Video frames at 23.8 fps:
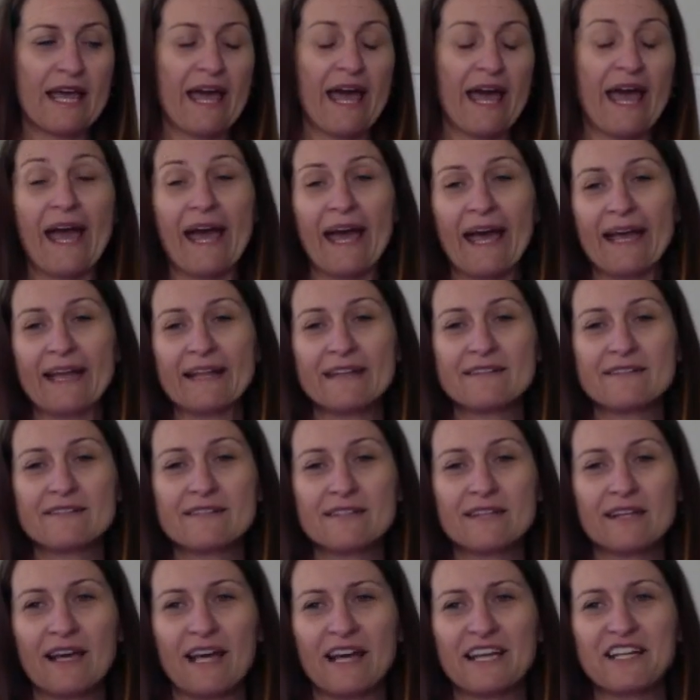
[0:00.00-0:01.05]
And
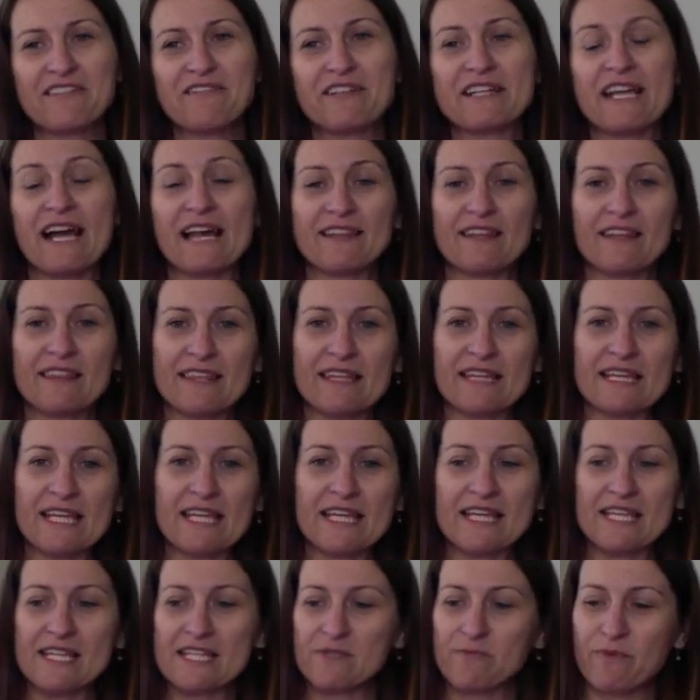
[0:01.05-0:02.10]
kind of another thing
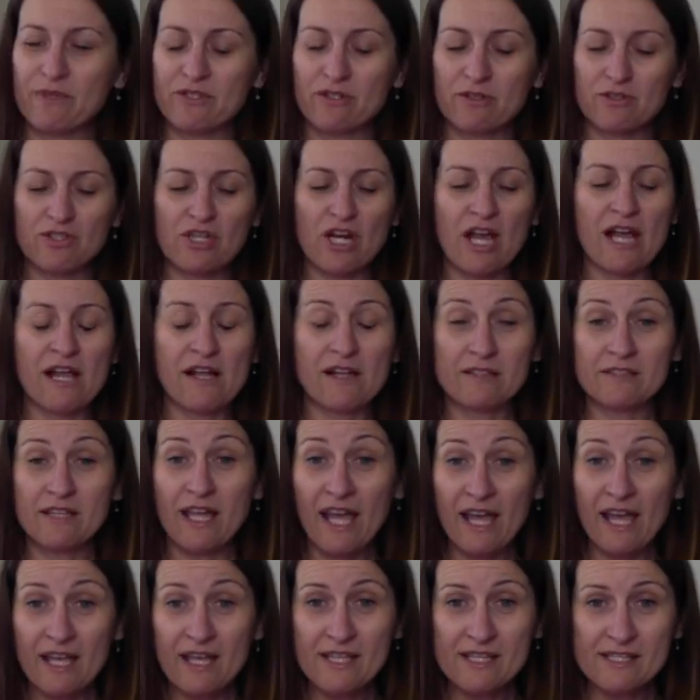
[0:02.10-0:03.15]
is when your child
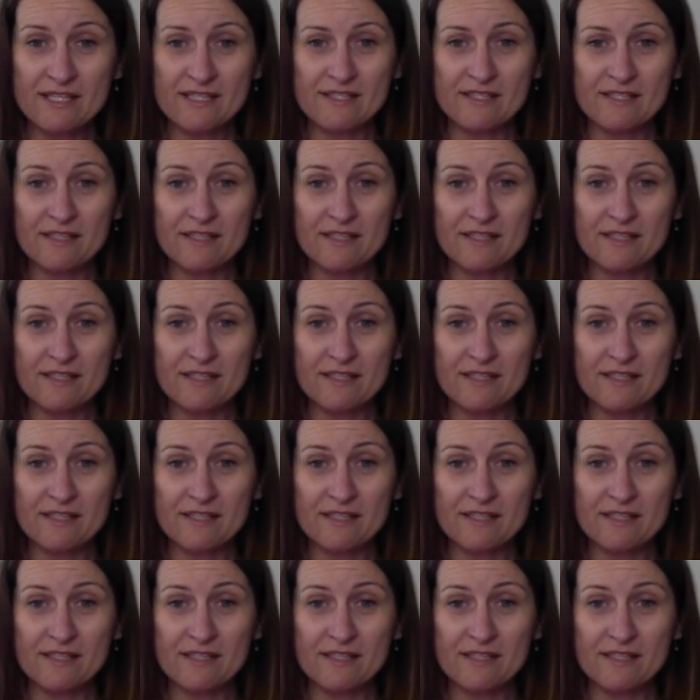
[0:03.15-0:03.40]
has